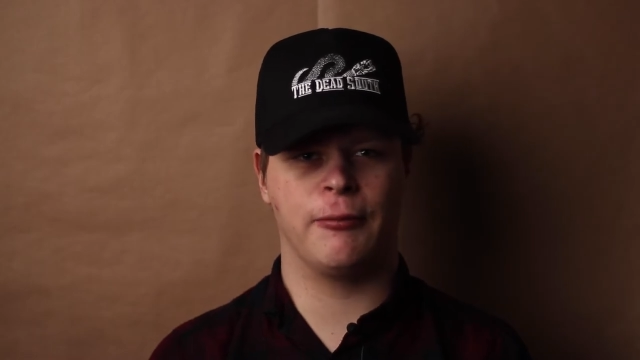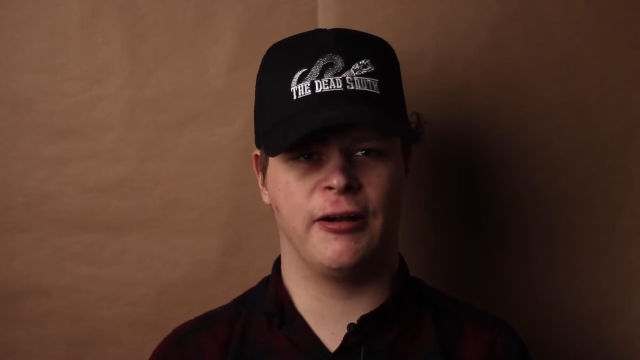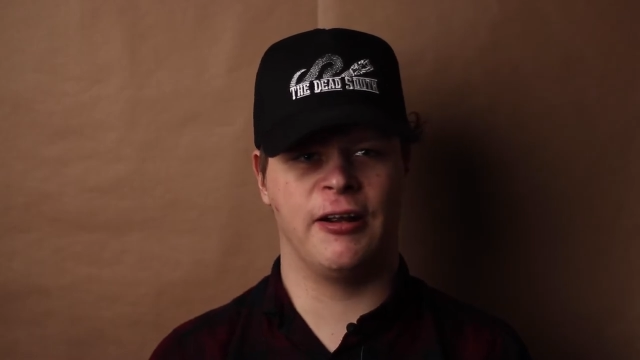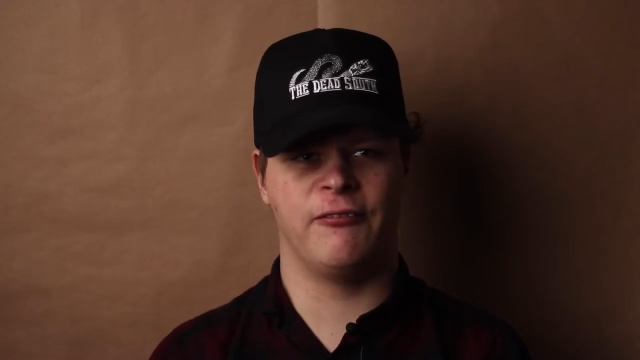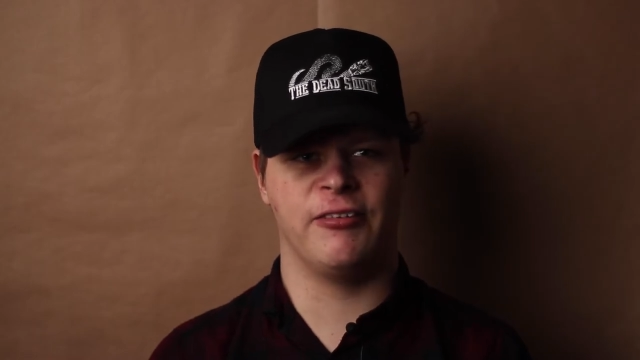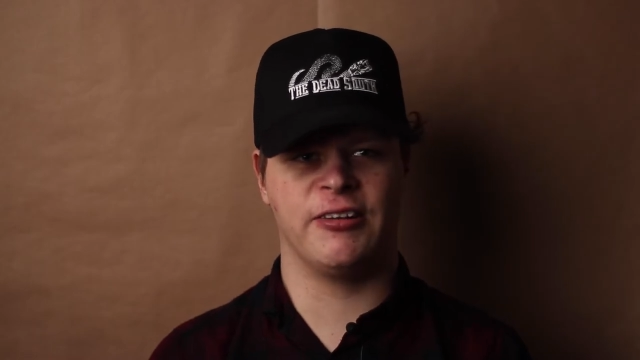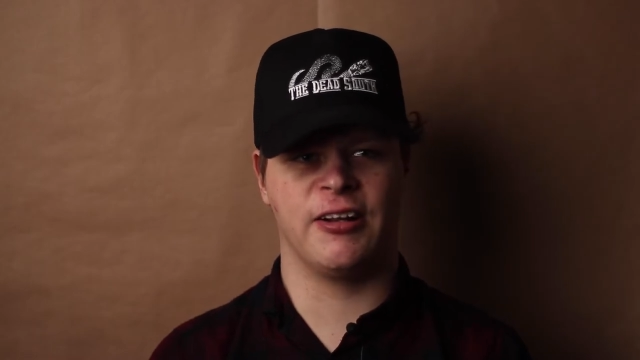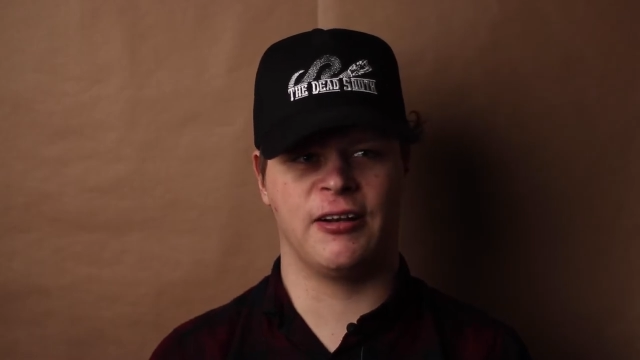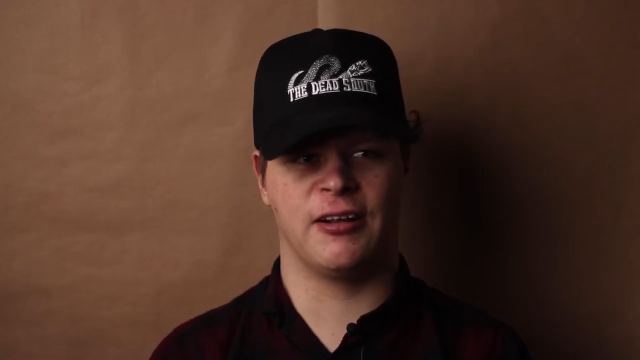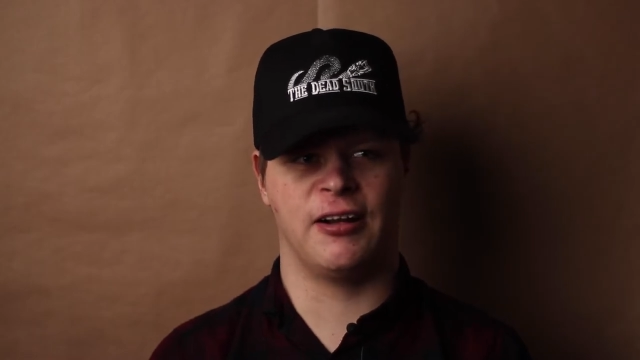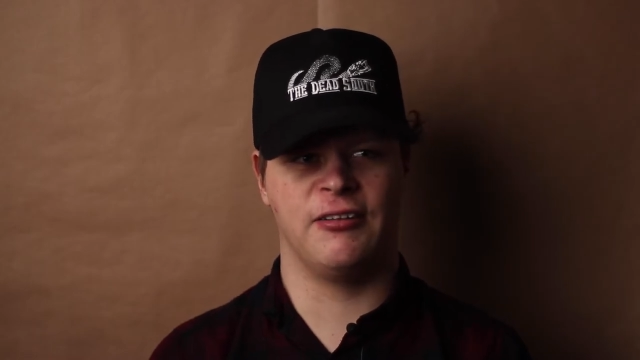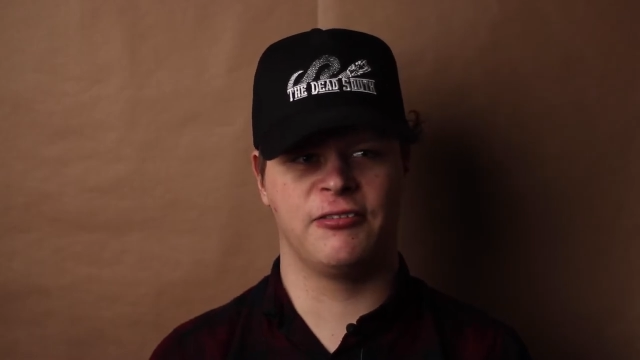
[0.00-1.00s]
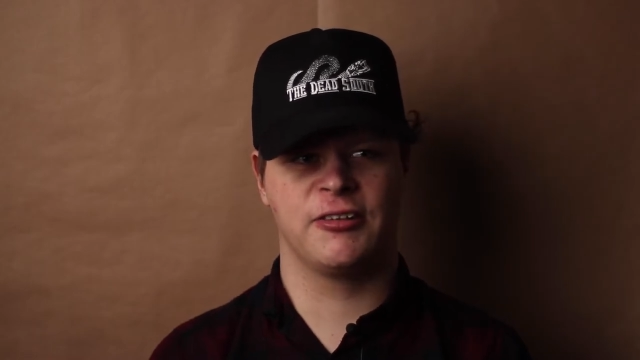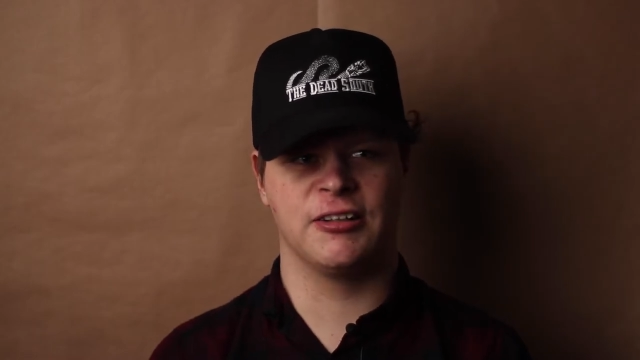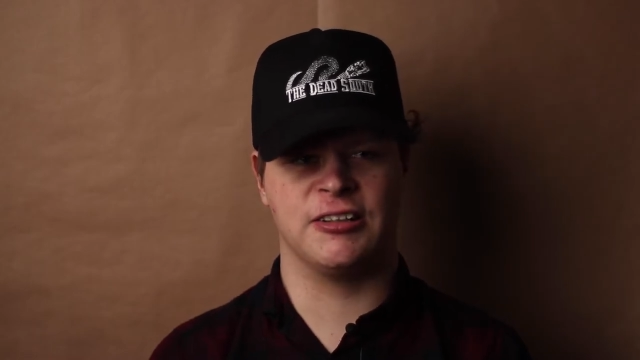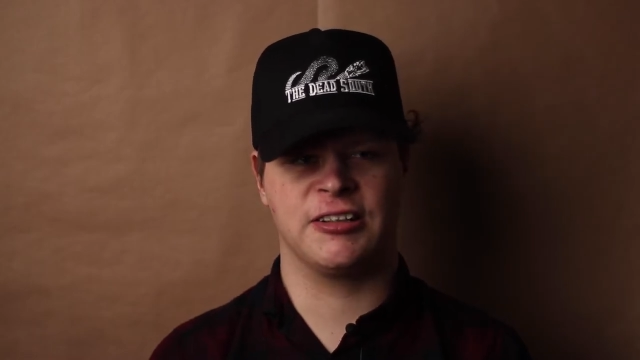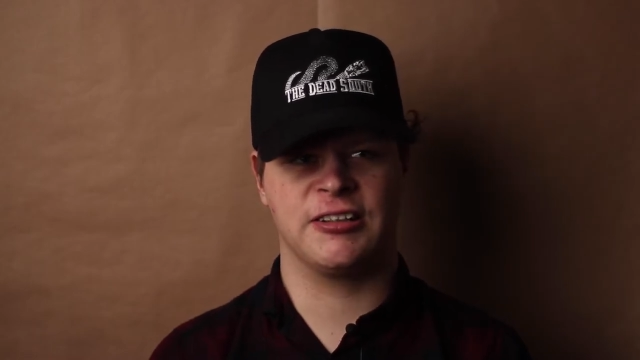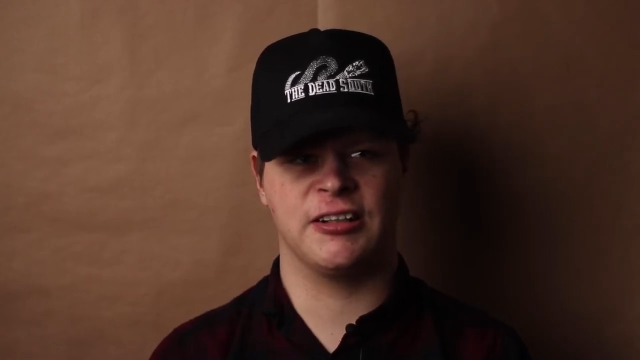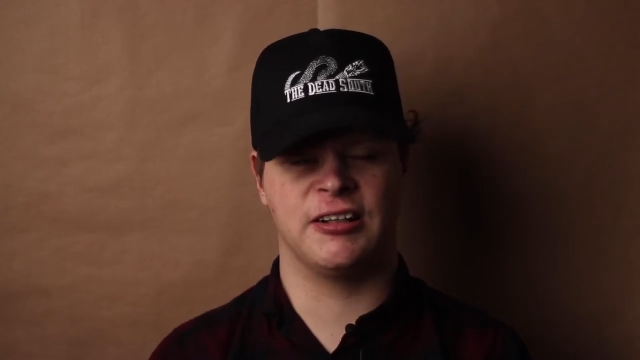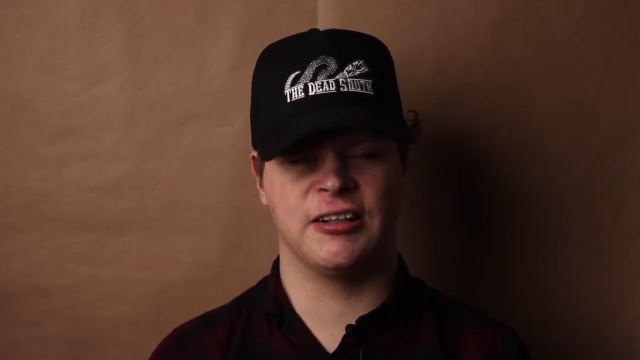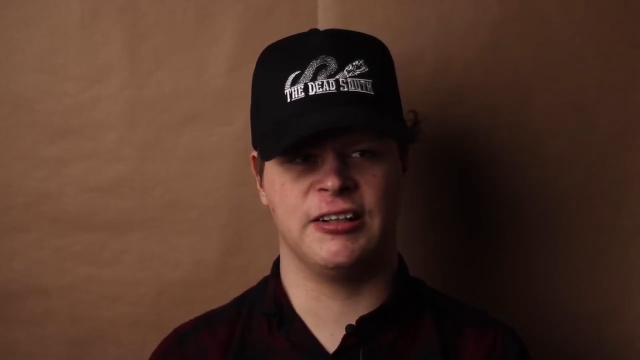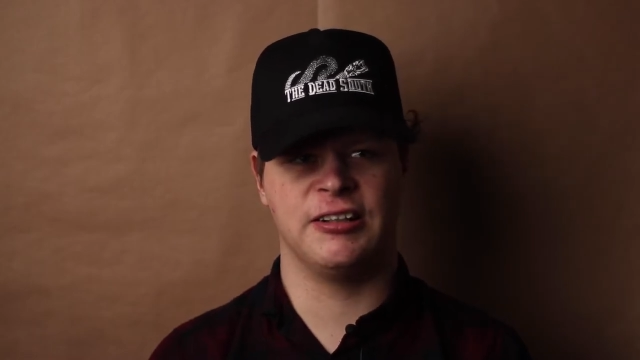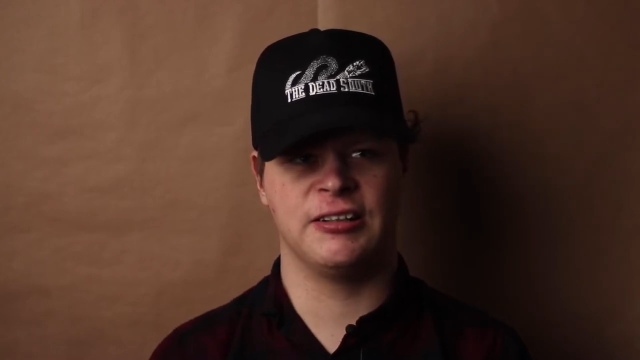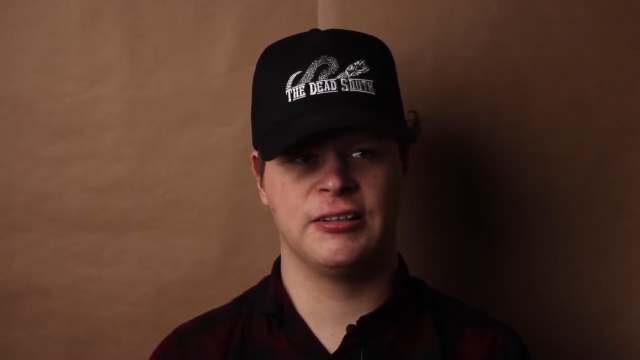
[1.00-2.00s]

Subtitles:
my everyday life, because I